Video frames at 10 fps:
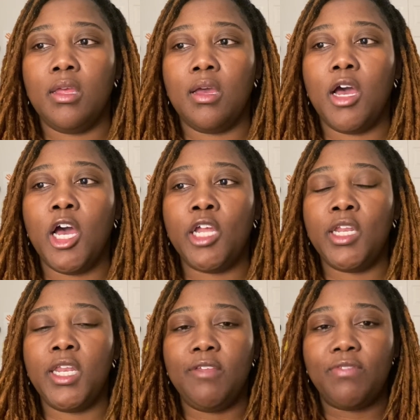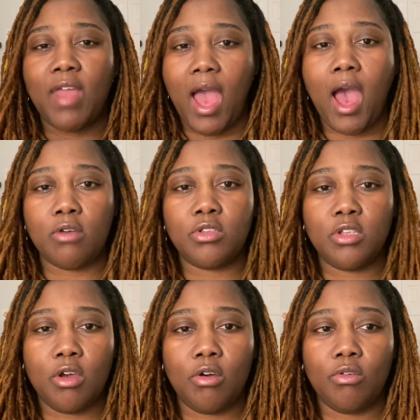underneath the
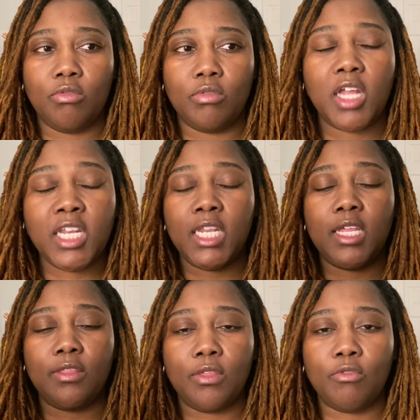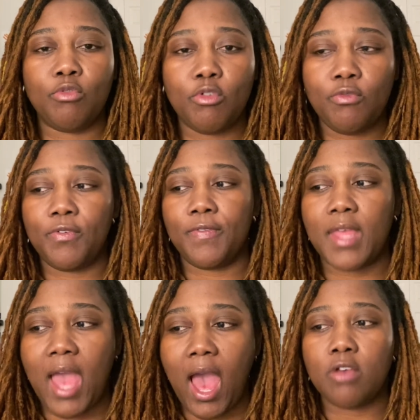household, underneath the roof of
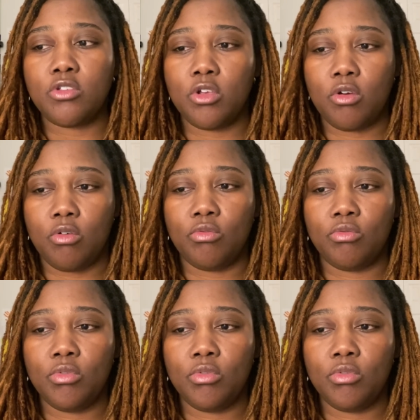the household,